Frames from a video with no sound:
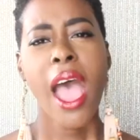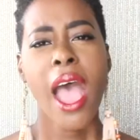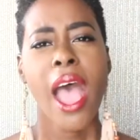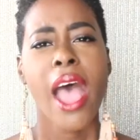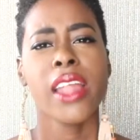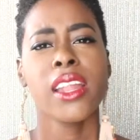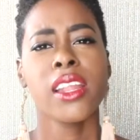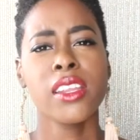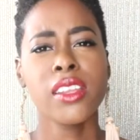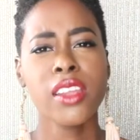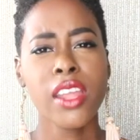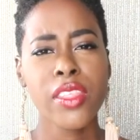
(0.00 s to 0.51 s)

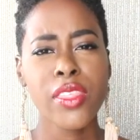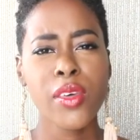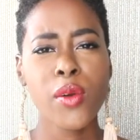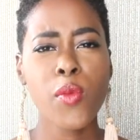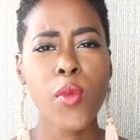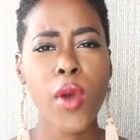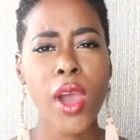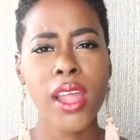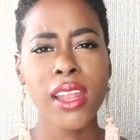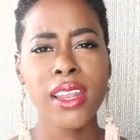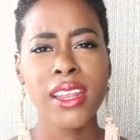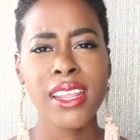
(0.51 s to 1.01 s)
And another
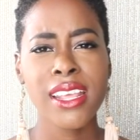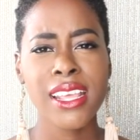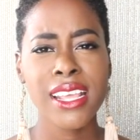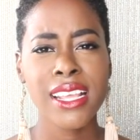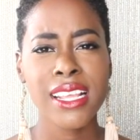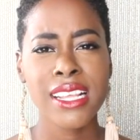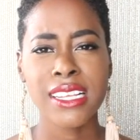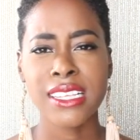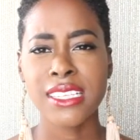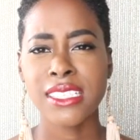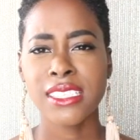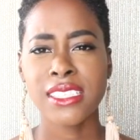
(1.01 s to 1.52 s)
one
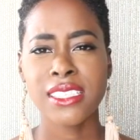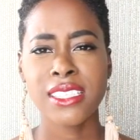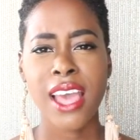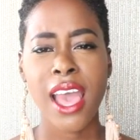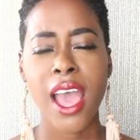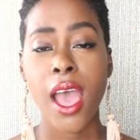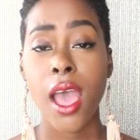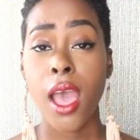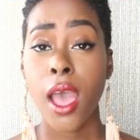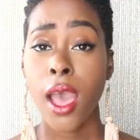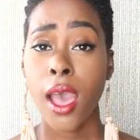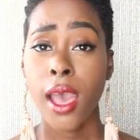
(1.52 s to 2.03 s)
is
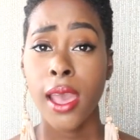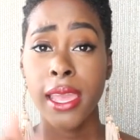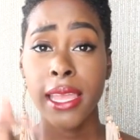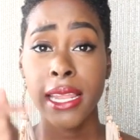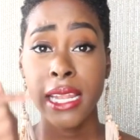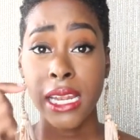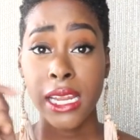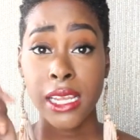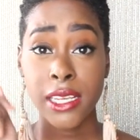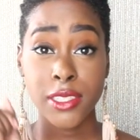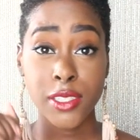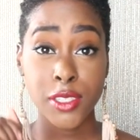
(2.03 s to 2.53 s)
that
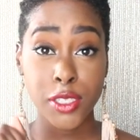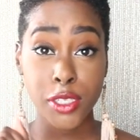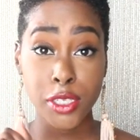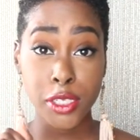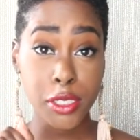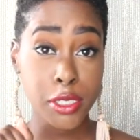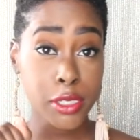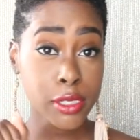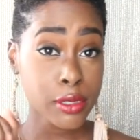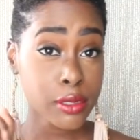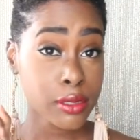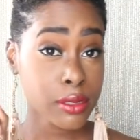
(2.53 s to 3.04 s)

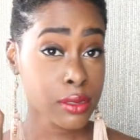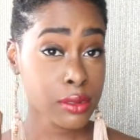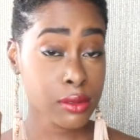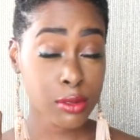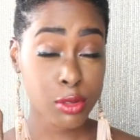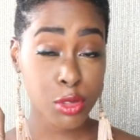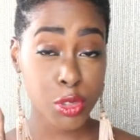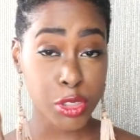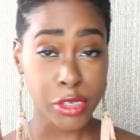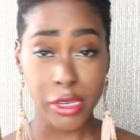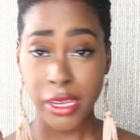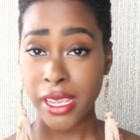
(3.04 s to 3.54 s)
highlighter
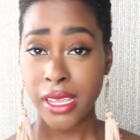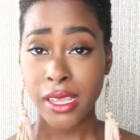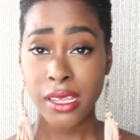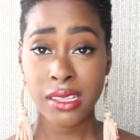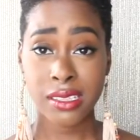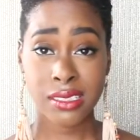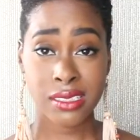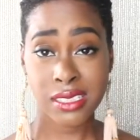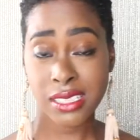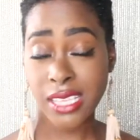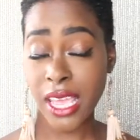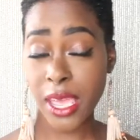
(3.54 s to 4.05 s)
trick
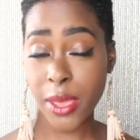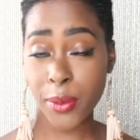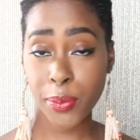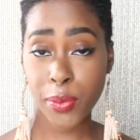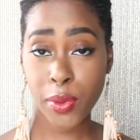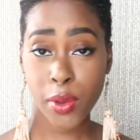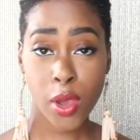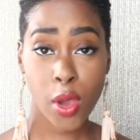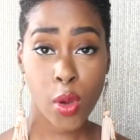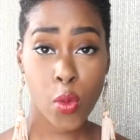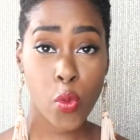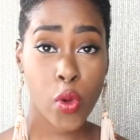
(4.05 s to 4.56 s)
tip
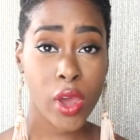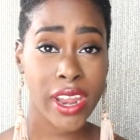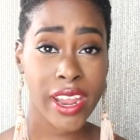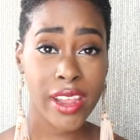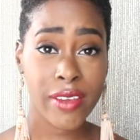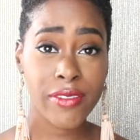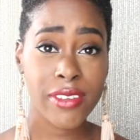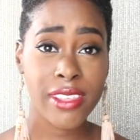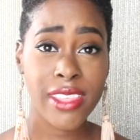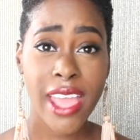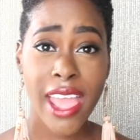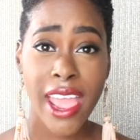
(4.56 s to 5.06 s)

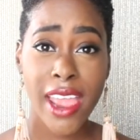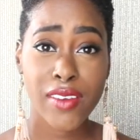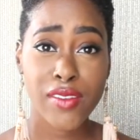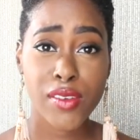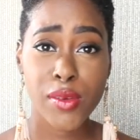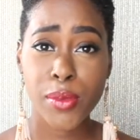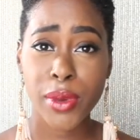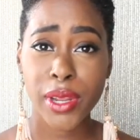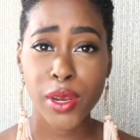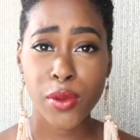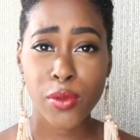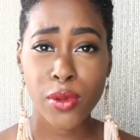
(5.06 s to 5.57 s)
whatever that
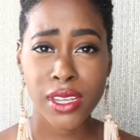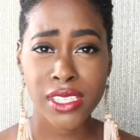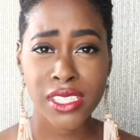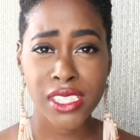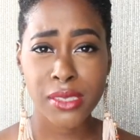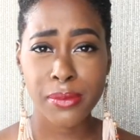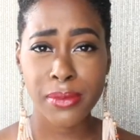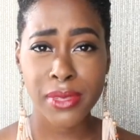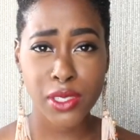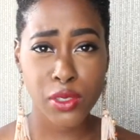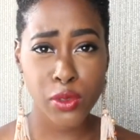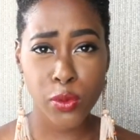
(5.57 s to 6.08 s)
everybody wants
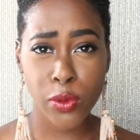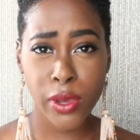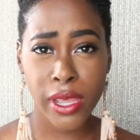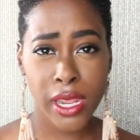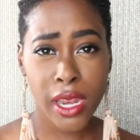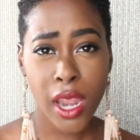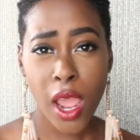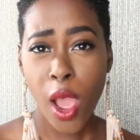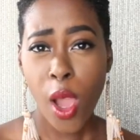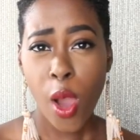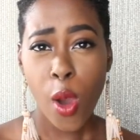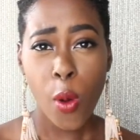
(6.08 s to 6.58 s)
to be
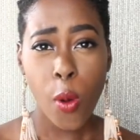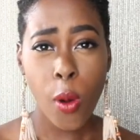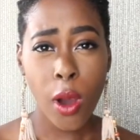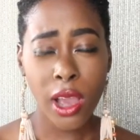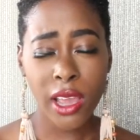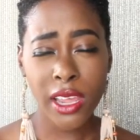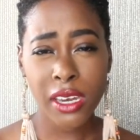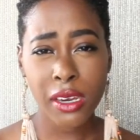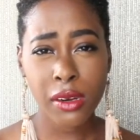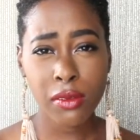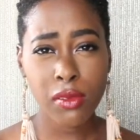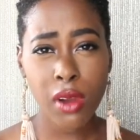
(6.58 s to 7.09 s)
doing
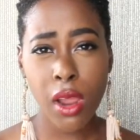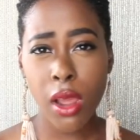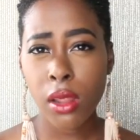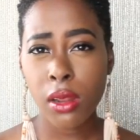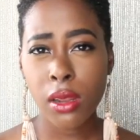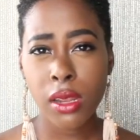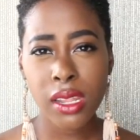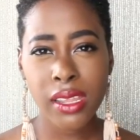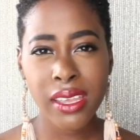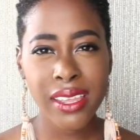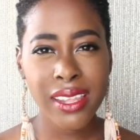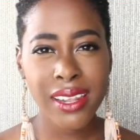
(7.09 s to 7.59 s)
walking
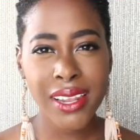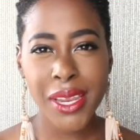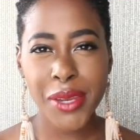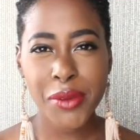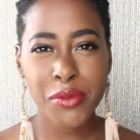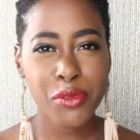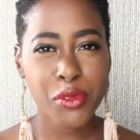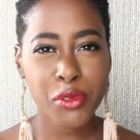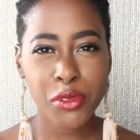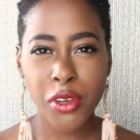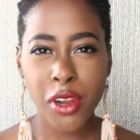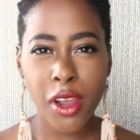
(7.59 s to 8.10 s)
around looking like
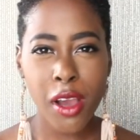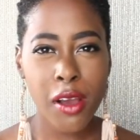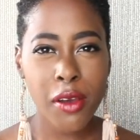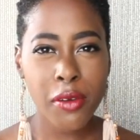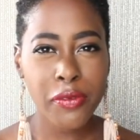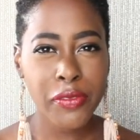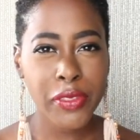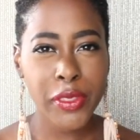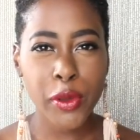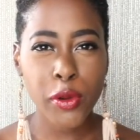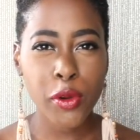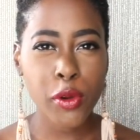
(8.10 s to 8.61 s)

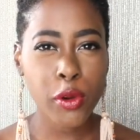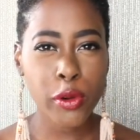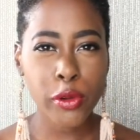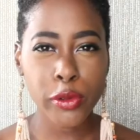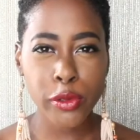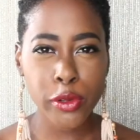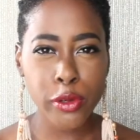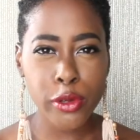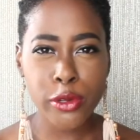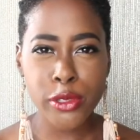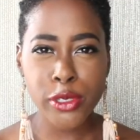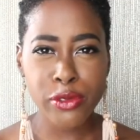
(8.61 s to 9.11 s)
Rudolph the gold
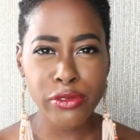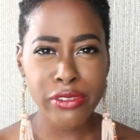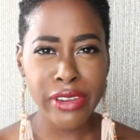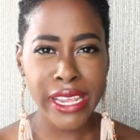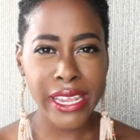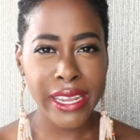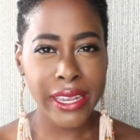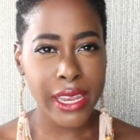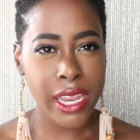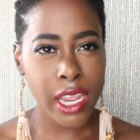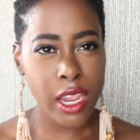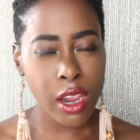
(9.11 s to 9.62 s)
nose
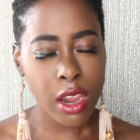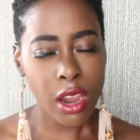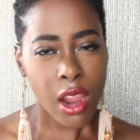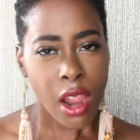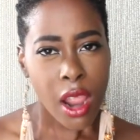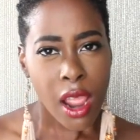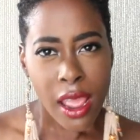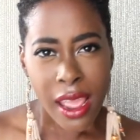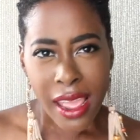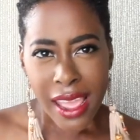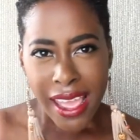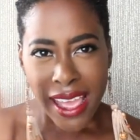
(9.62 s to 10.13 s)
reindeer
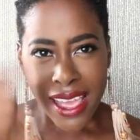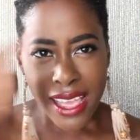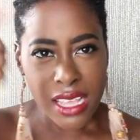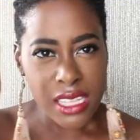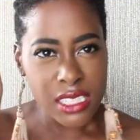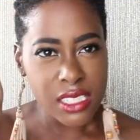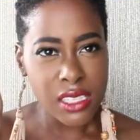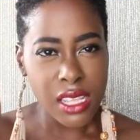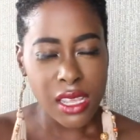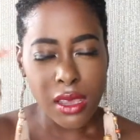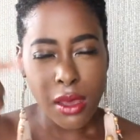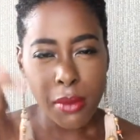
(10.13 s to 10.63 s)

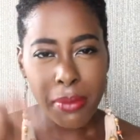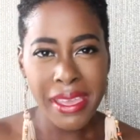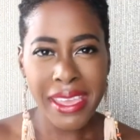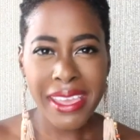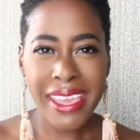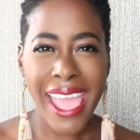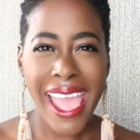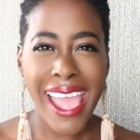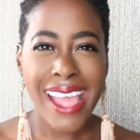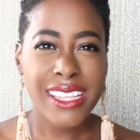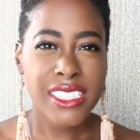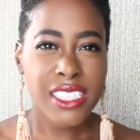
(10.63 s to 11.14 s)
is like a big
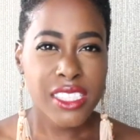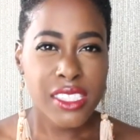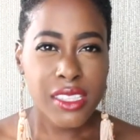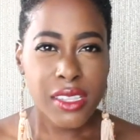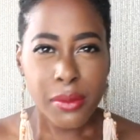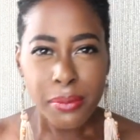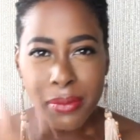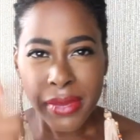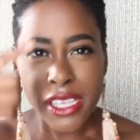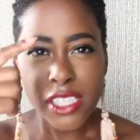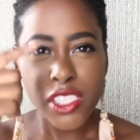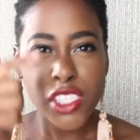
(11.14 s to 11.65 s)

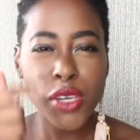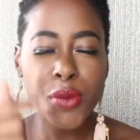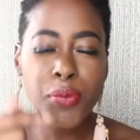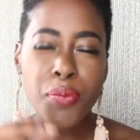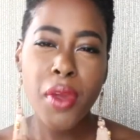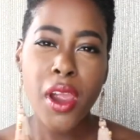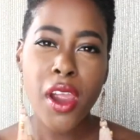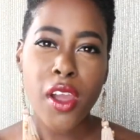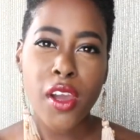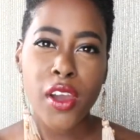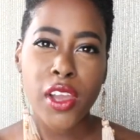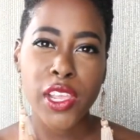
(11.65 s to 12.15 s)
exclamation
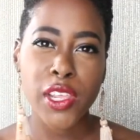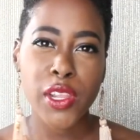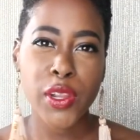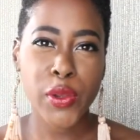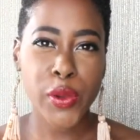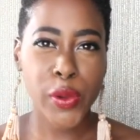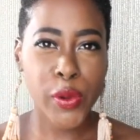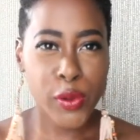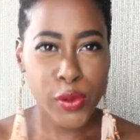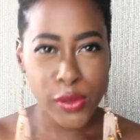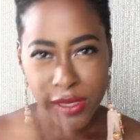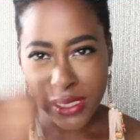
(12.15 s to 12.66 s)
mark on your
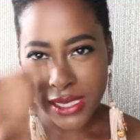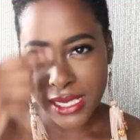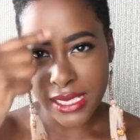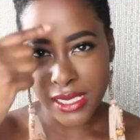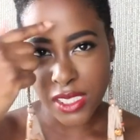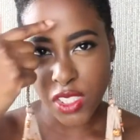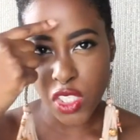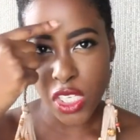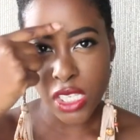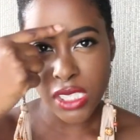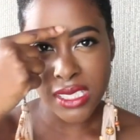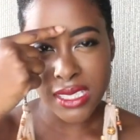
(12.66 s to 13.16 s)
nose
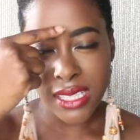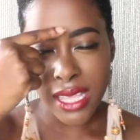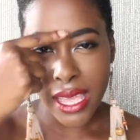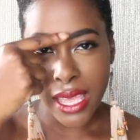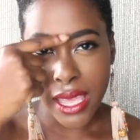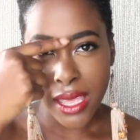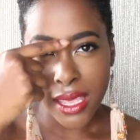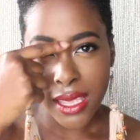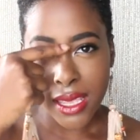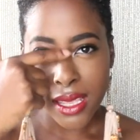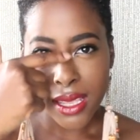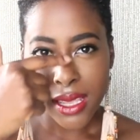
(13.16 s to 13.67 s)
it's just
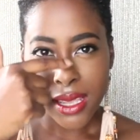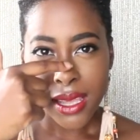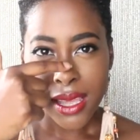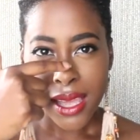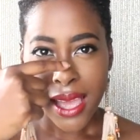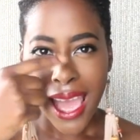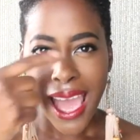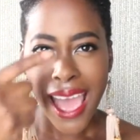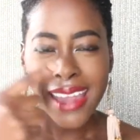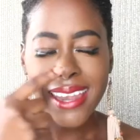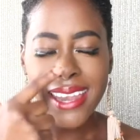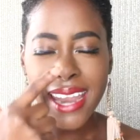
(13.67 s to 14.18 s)
like
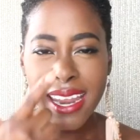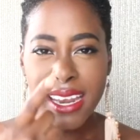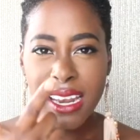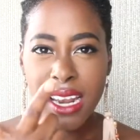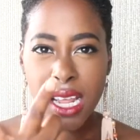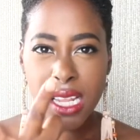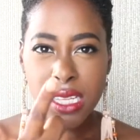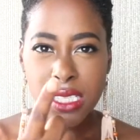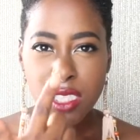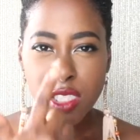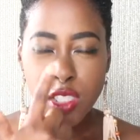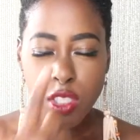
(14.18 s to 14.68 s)
and then
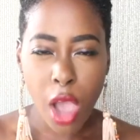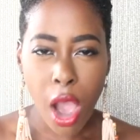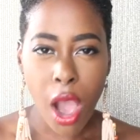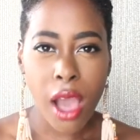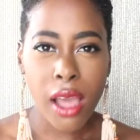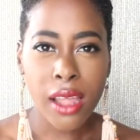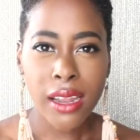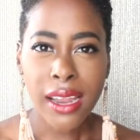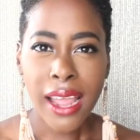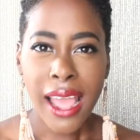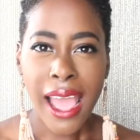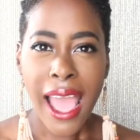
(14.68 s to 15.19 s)
a
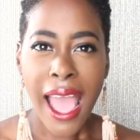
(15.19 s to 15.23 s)
dot